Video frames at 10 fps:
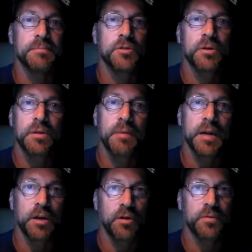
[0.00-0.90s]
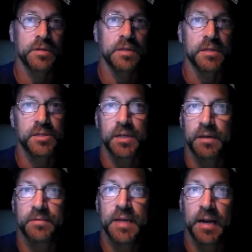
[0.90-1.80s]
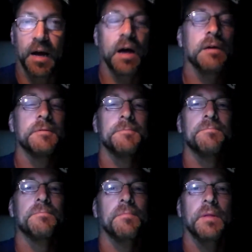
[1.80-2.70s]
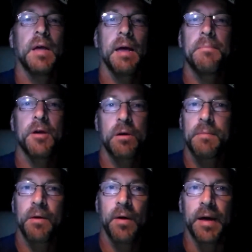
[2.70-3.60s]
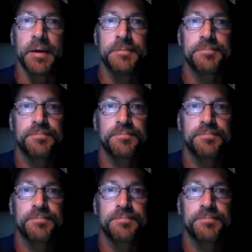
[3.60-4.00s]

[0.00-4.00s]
turn the money over to the city of Tenaha and be on my way.